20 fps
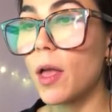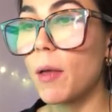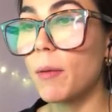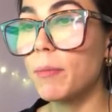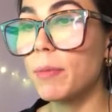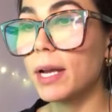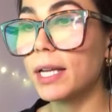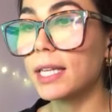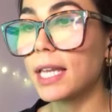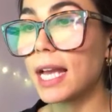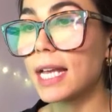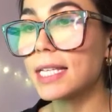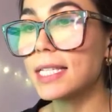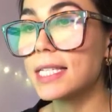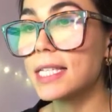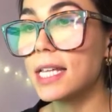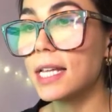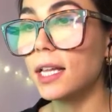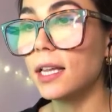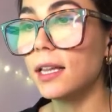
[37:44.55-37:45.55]
but I
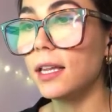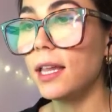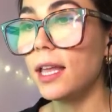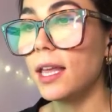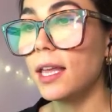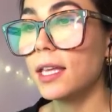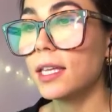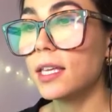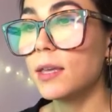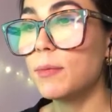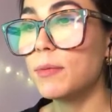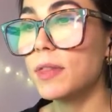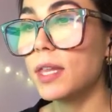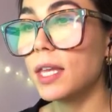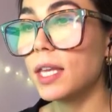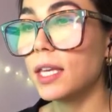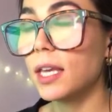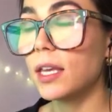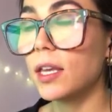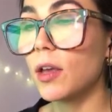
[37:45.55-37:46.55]
still keep
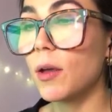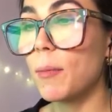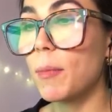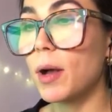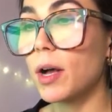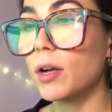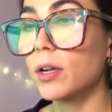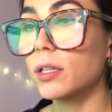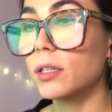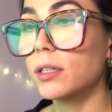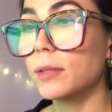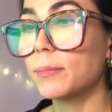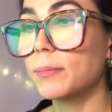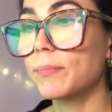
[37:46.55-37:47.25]
thinking about